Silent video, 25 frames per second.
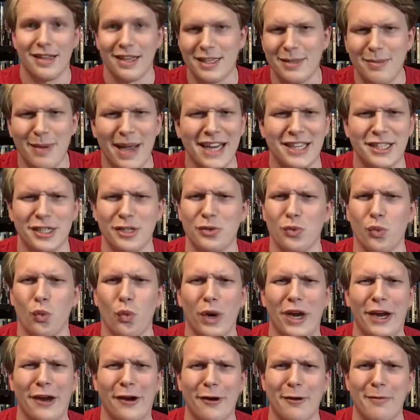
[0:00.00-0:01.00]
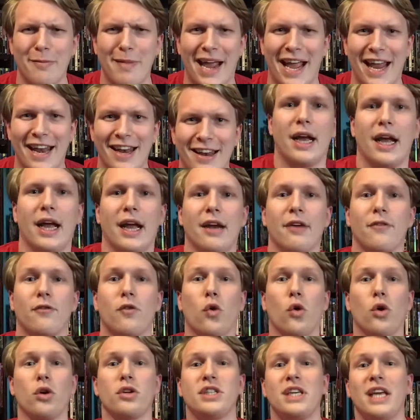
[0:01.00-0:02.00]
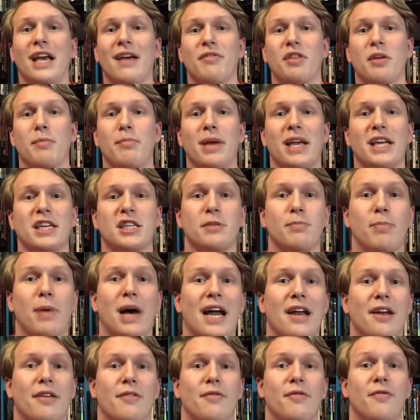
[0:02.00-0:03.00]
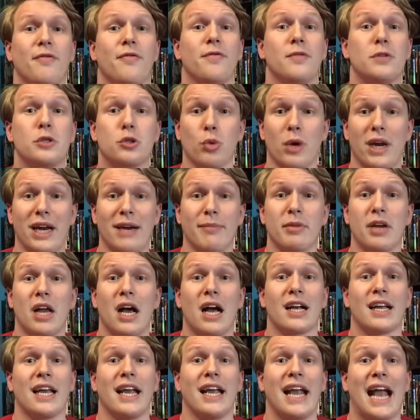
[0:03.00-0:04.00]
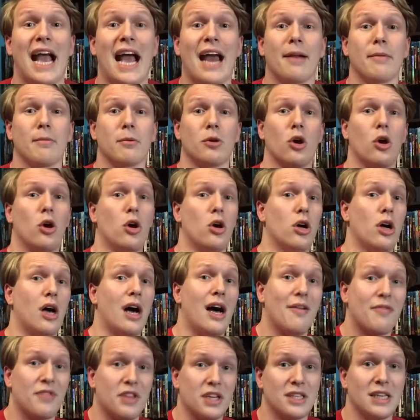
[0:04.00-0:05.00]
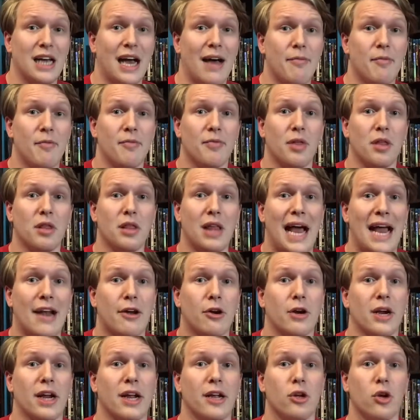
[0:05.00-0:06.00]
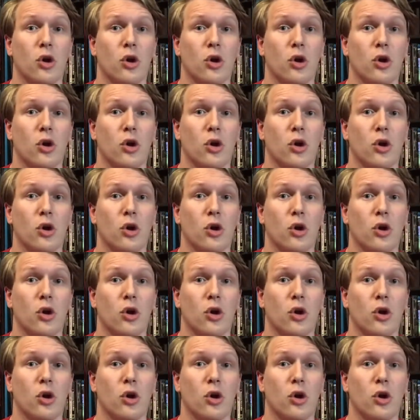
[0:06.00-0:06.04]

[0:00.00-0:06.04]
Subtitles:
This match is weird, man. And of course, you have the big spot of Dream knocking Adam Cole off the top of the ladder, and